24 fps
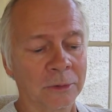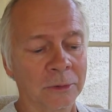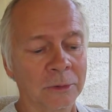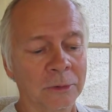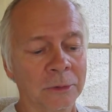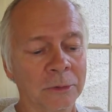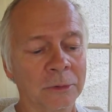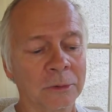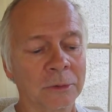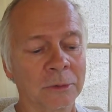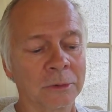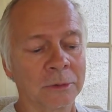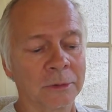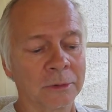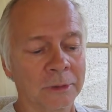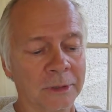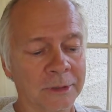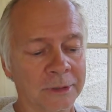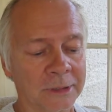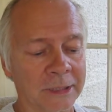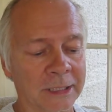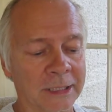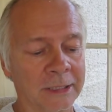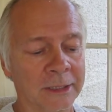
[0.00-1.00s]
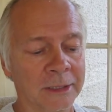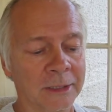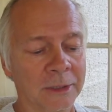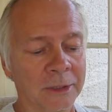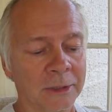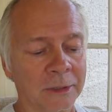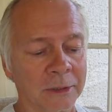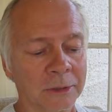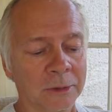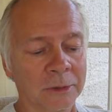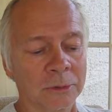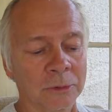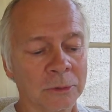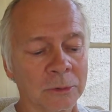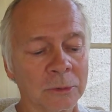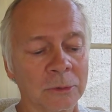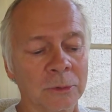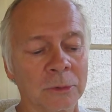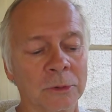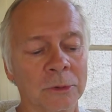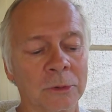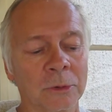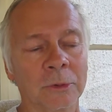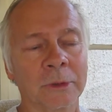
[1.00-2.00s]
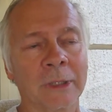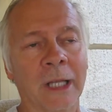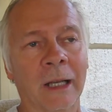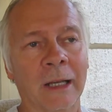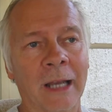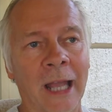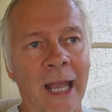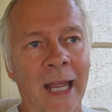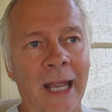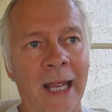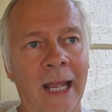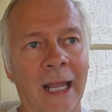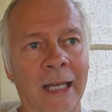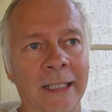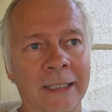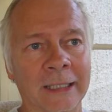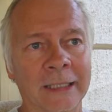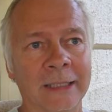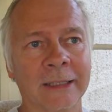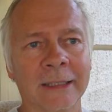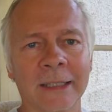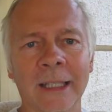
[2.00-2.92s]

Let's see, unu nalani.